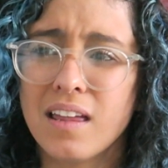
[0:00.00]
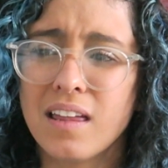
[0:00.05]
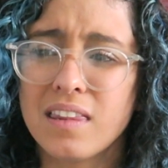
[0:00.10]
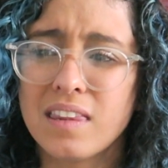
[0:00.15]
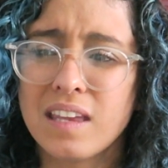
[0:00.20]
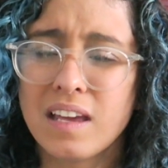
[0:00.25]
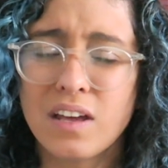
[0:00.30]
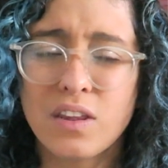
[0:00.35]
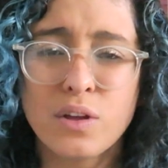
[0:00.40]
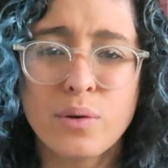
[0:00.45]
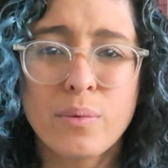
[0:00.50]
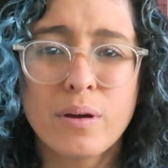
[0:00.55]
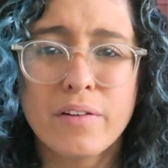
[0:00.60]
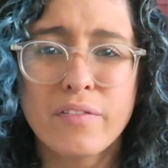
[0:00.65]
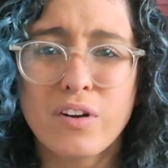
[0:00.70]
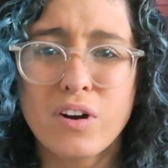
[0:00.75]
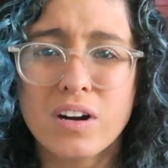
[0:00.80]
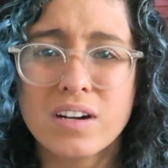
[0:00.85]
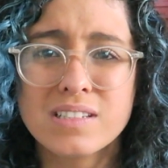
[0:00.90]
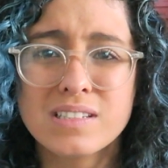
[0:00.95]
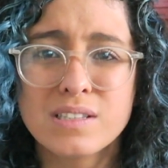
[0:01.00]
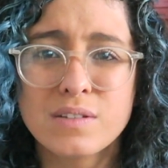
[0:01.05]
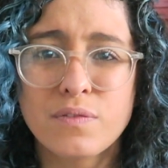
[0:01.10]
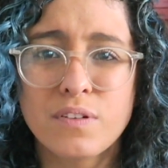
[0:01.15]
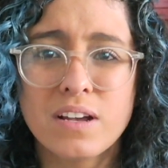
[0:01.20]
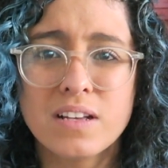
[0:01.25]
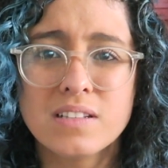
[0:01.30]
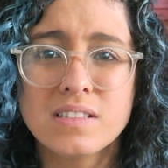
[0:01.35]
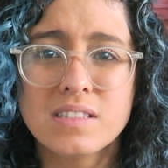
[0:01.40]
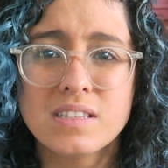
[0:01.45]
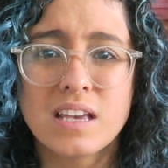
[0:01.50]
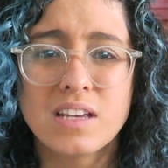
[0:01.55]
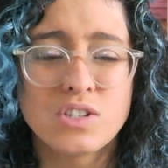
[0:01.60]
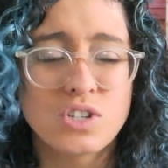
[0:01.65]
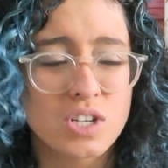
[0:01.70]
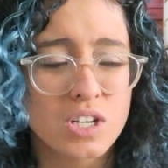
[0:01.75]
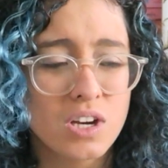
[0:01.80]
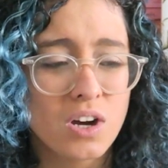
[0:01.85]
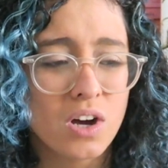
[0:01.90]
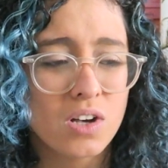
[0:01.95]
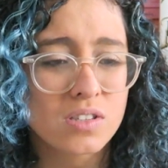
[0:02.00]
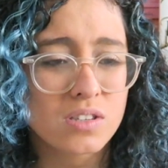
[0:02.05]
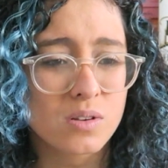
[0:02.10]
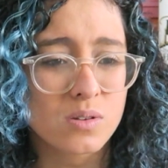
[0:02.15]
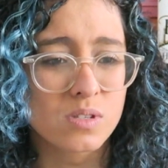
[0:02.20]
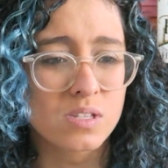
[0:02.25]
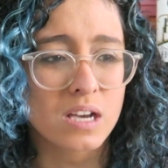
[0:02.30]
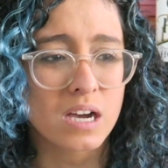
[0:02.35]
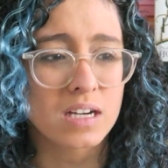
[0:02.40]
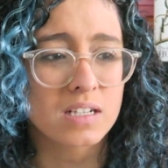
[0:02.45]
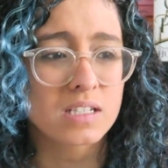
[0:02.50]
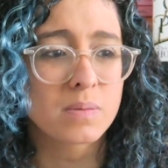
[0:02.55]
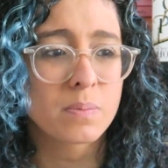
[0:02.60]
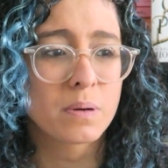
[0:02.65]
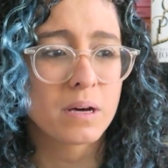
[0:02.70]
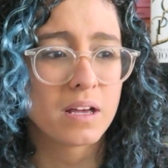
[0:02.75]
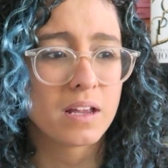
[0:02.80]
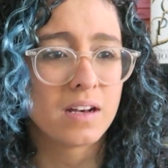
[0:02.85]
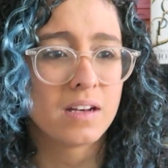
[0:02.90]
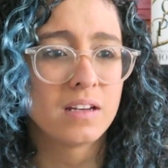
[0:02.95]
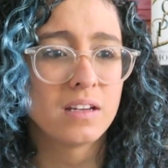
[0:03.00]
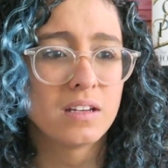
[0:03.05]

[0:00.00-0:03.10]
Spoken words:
the other one of Cardan's friends, and she also sucked. But